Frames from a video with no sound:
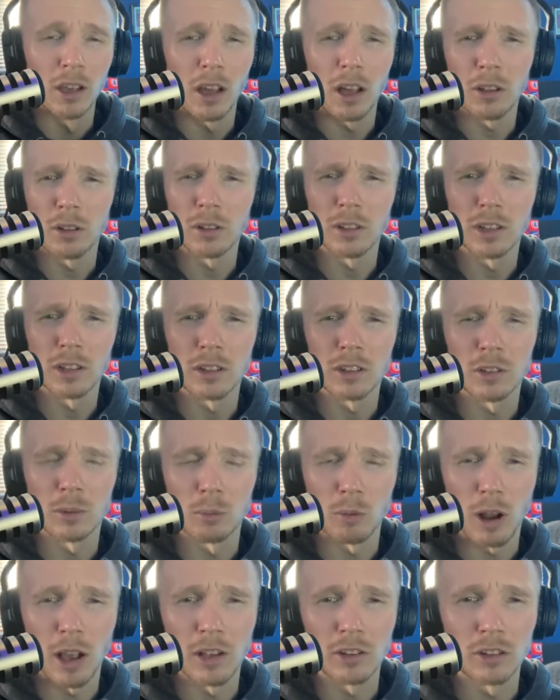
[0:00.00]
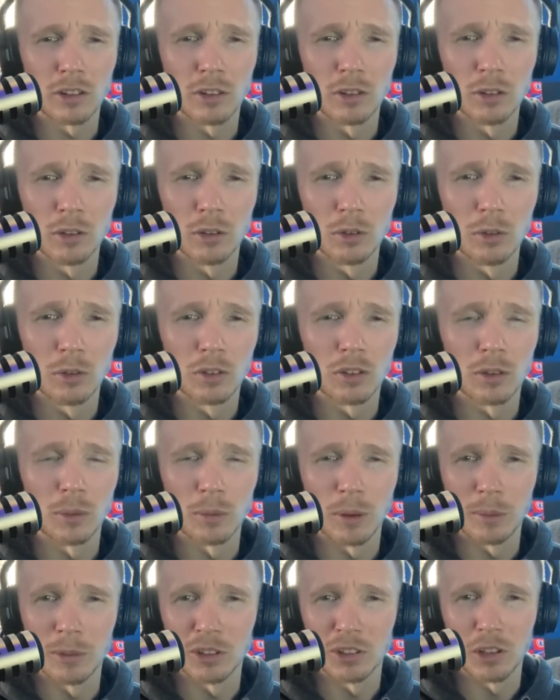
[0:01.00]
other than some roster news, some
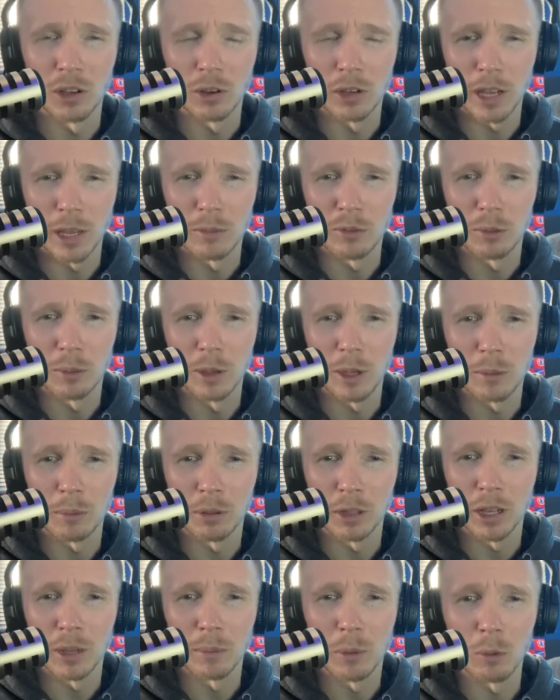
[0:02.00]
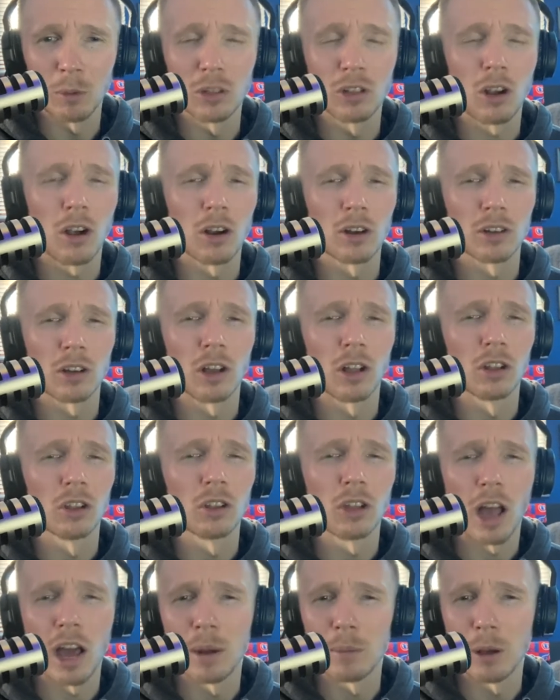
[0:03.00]
WSL games being played, but we talked a
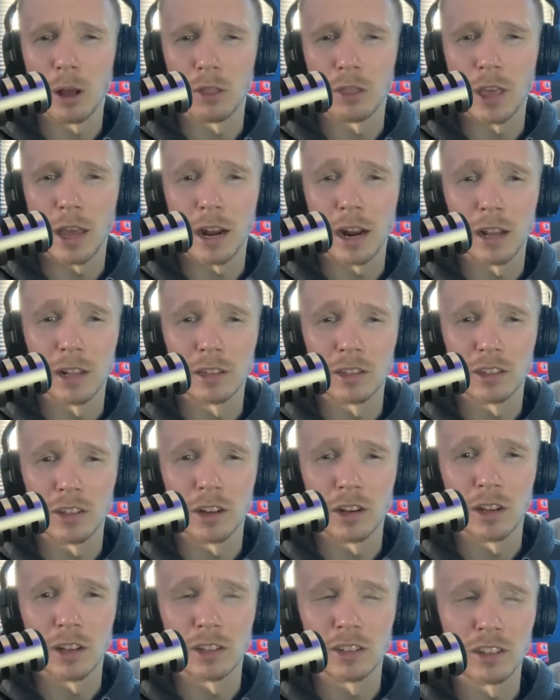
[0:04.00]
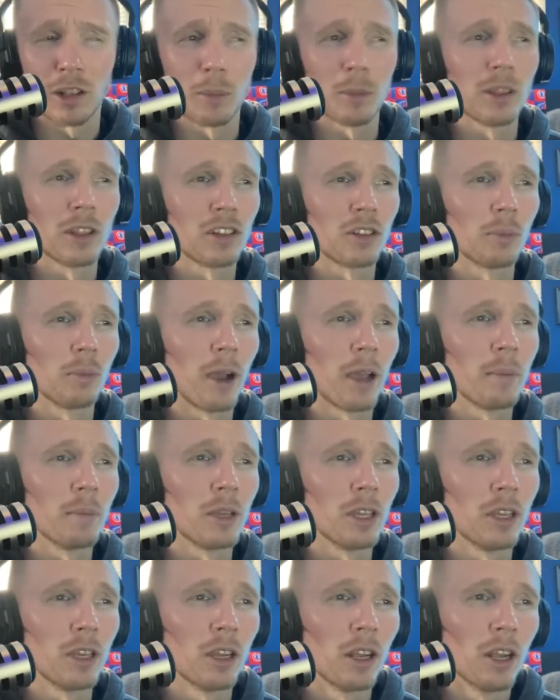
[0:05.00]
lot about that on Sunday. Some of this might
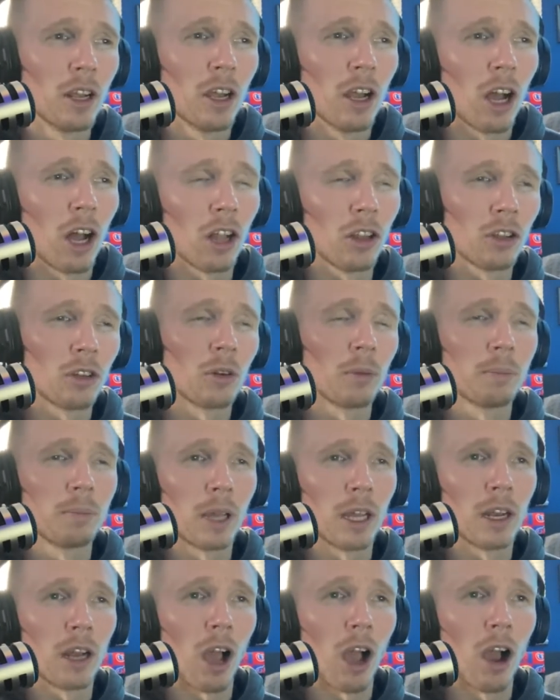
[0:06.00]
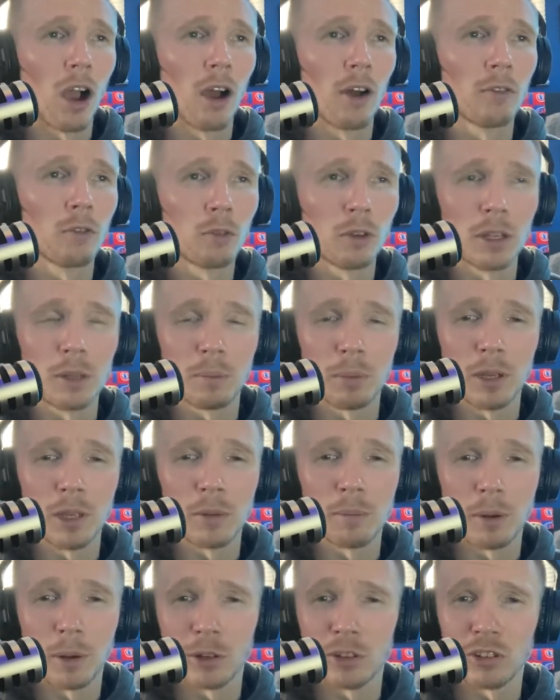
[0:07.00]
be a little bit of
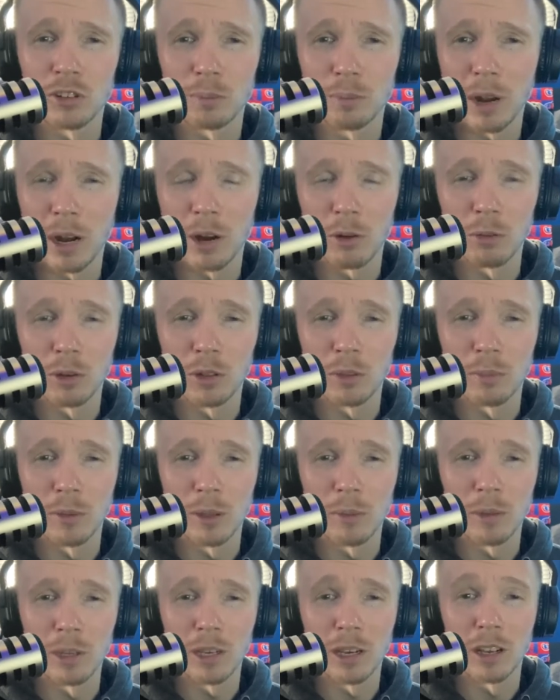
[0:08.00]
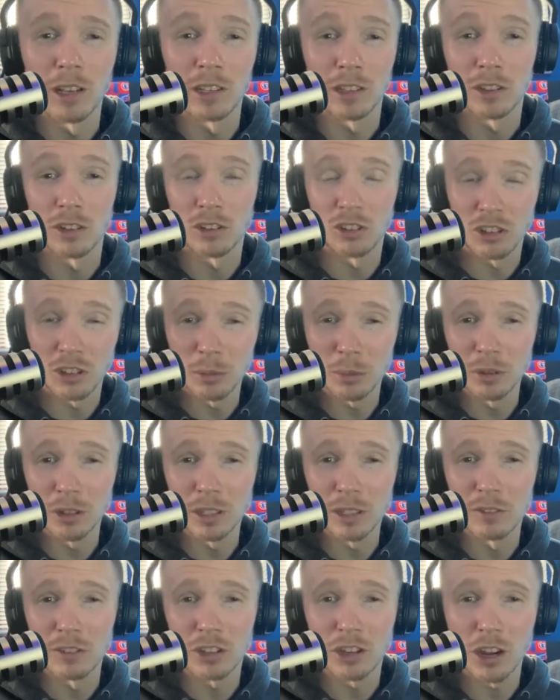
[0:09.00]
repeat, but just bear with me because the
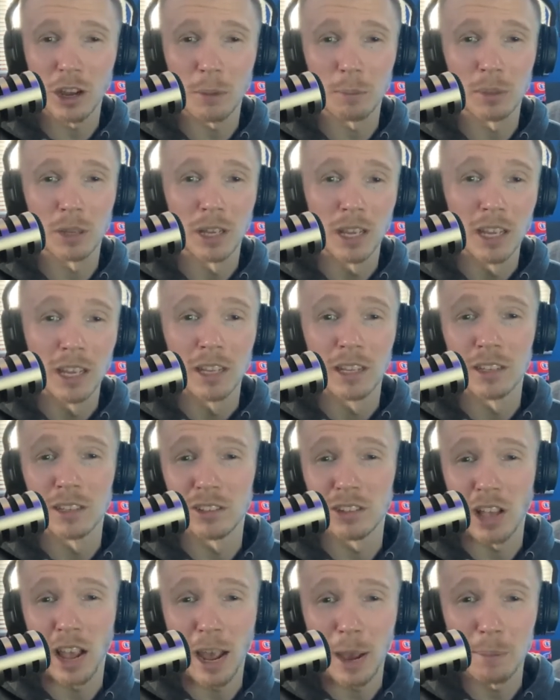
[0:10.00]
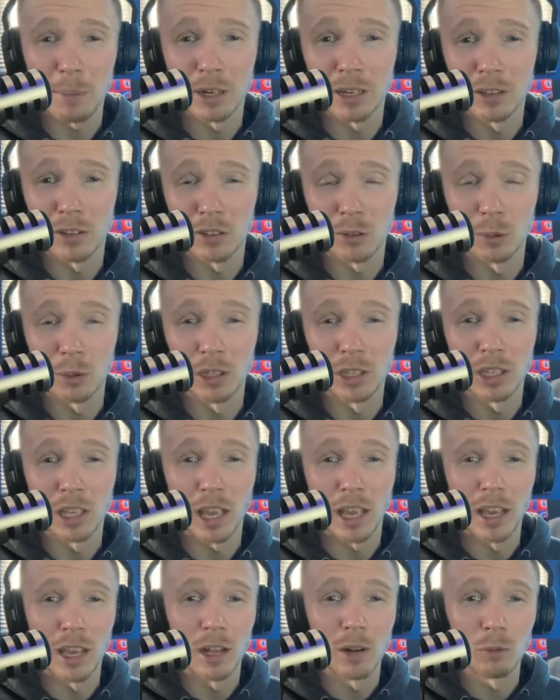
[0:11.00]
SheBelieves Cup is happening this week,
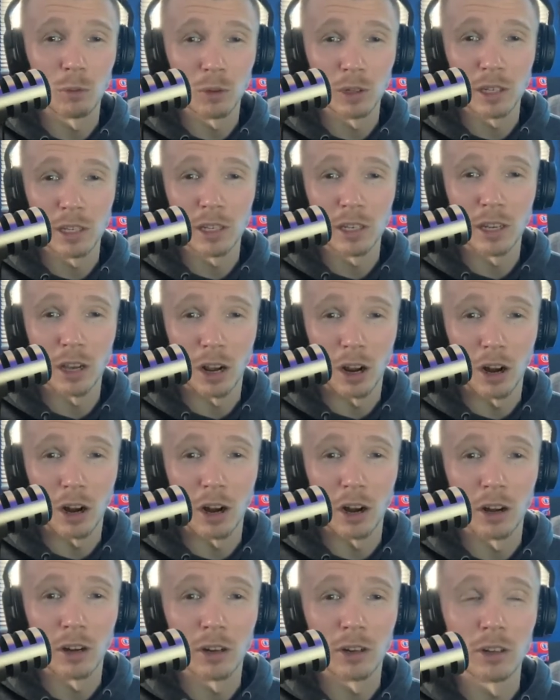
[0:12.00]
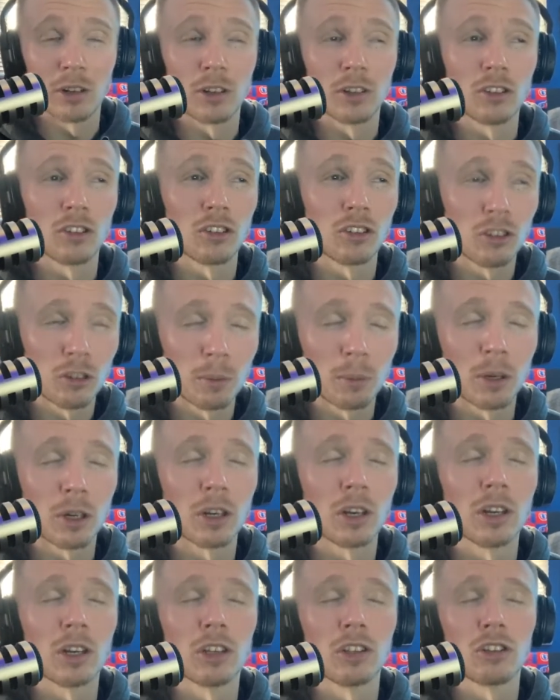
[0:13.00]
and we are
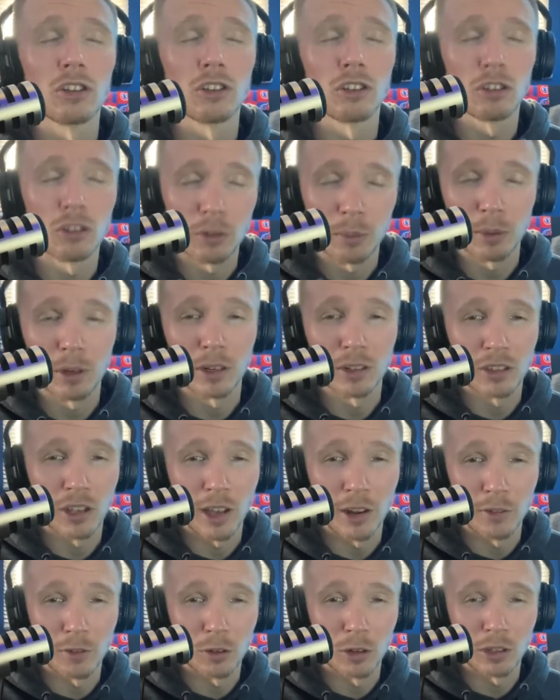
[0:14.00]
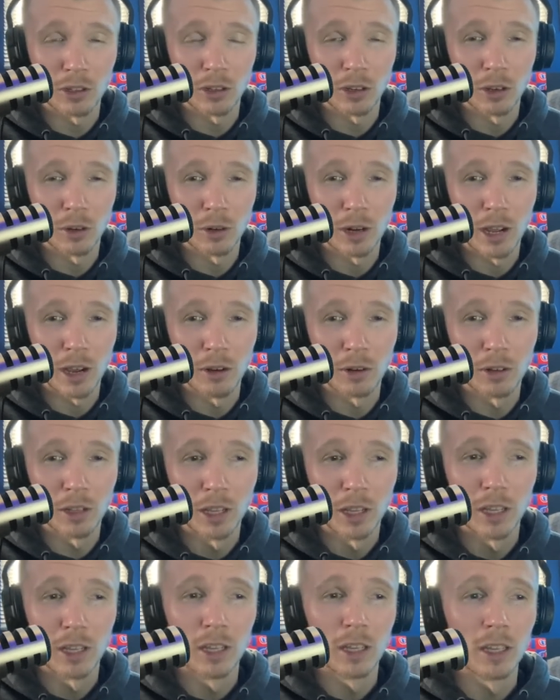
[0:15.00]
super, super excited for it to go down.
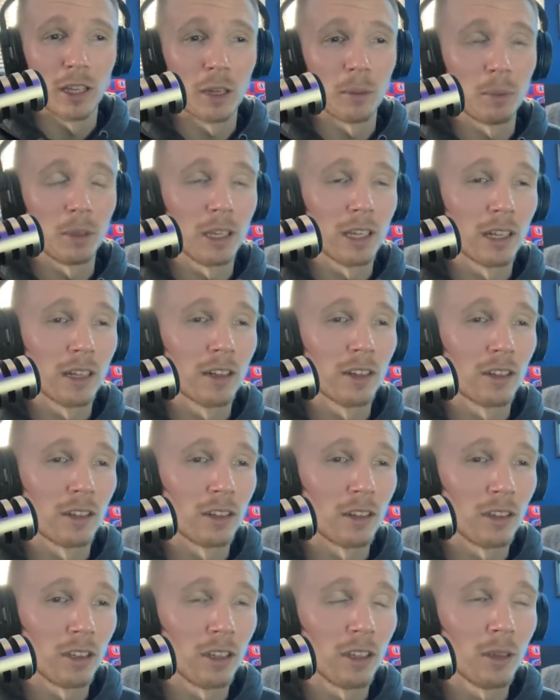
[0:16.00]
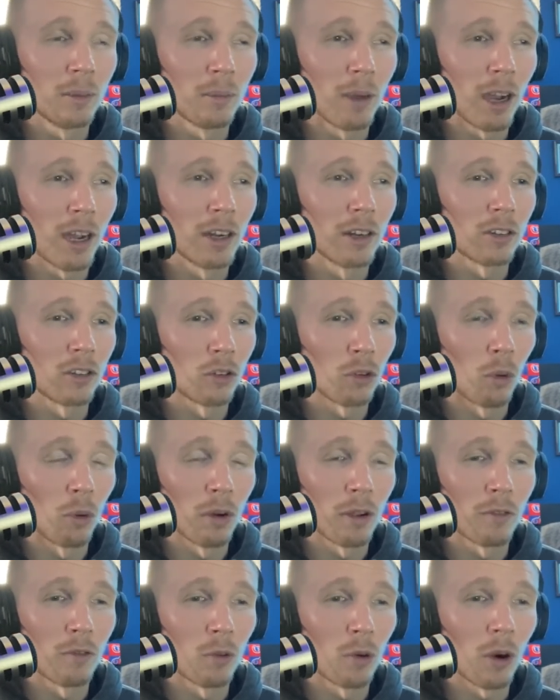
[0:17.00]
It begins in T-minus
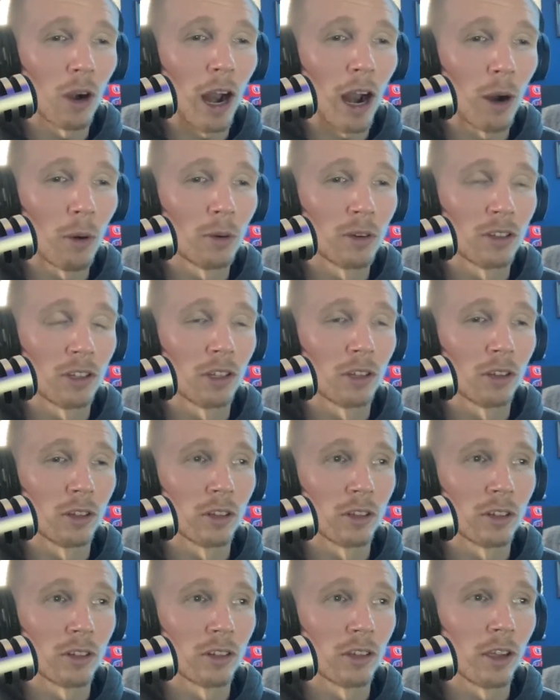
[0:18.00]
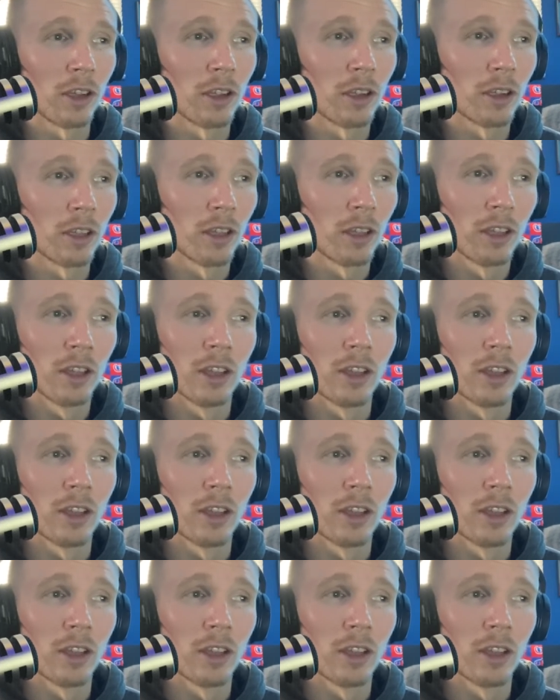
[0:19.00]
24 hours, it looks like.